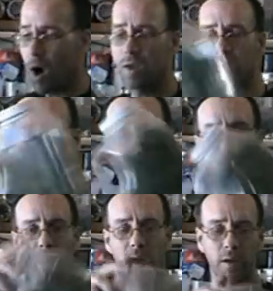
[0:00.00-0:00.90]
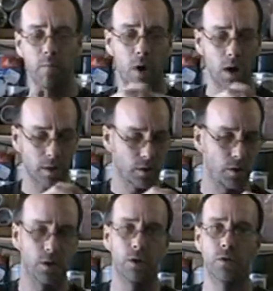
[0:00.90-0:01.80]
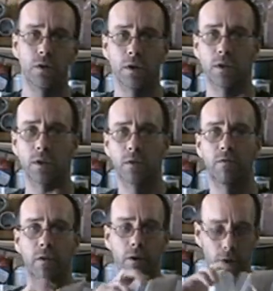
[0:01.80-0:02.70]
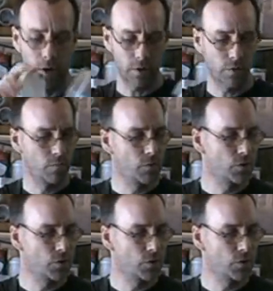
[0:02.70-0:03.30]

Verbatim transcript: moss, our sphagnum moss. You can use this for uh,